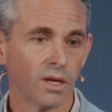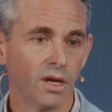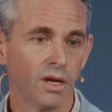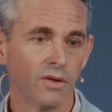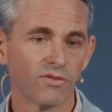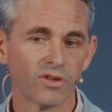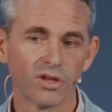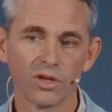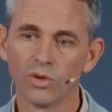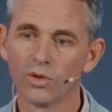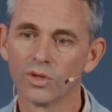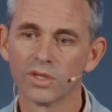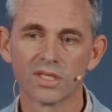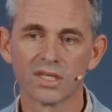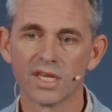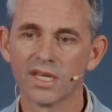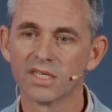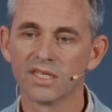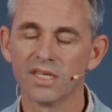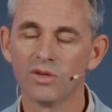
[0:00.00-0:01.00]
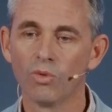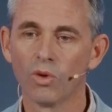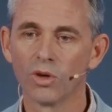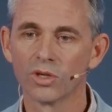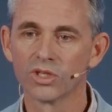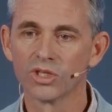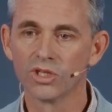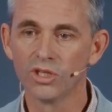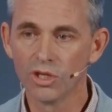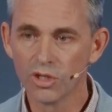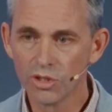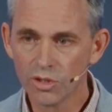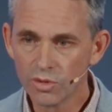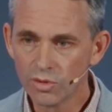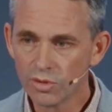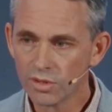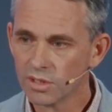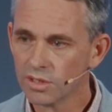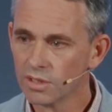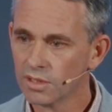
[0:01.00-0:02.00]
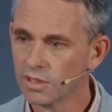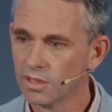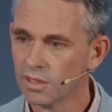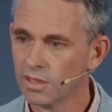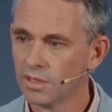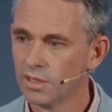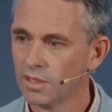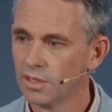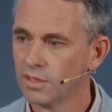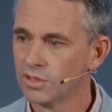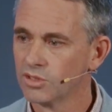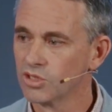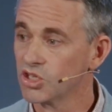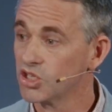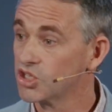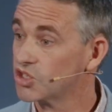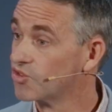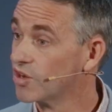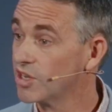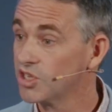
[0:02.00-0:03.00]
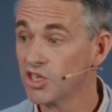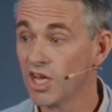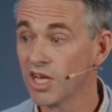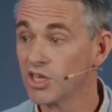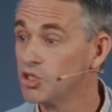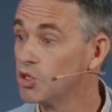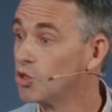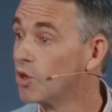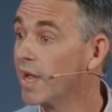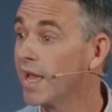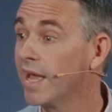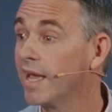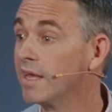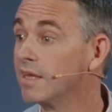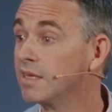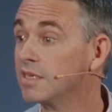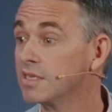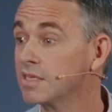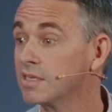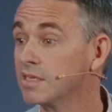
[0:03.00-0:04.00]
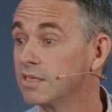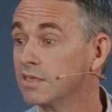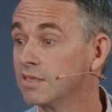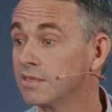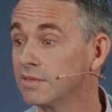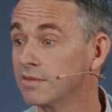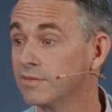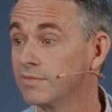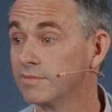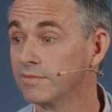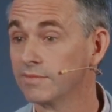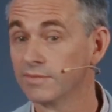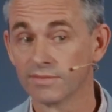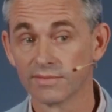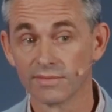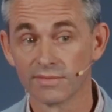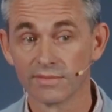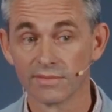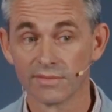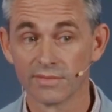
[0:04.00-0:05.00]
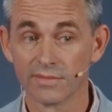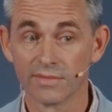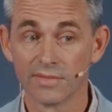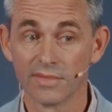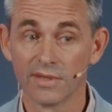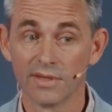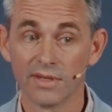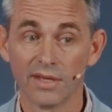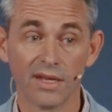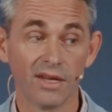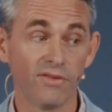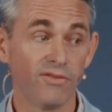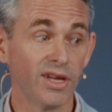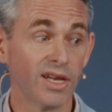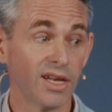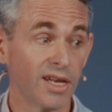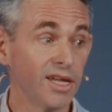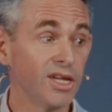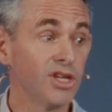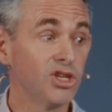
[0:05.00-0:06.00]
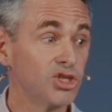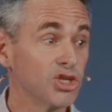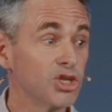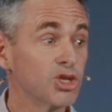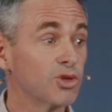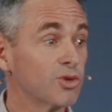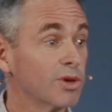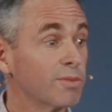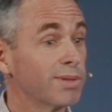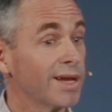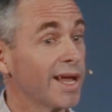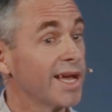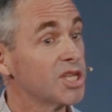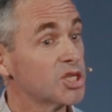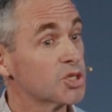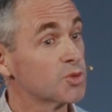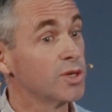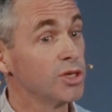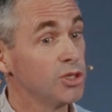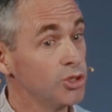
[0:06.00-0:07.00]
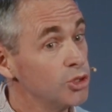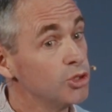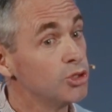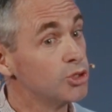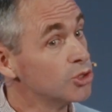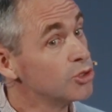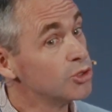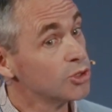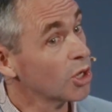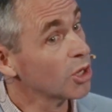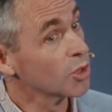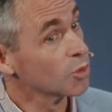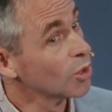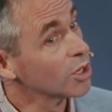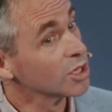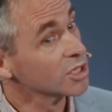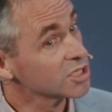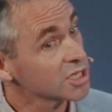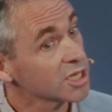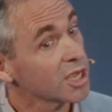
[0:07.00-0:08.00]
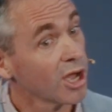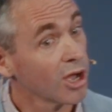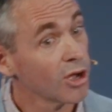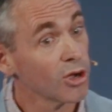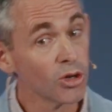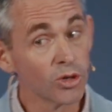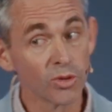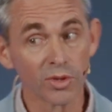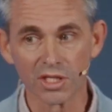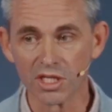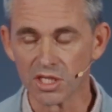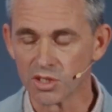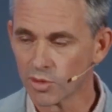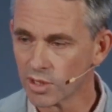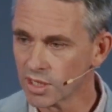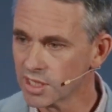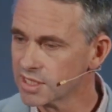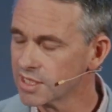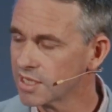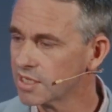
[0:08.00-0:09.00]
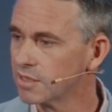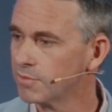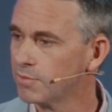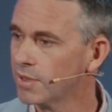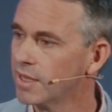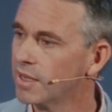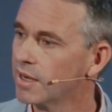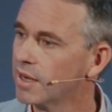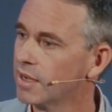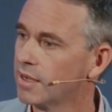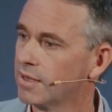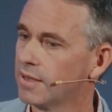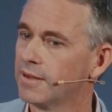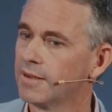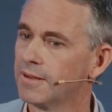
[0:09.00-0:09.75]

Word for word: If the Lord says He wants you to stretch out your hands, and if He leads you to a place where you do not want to go, which is what He said to Peter,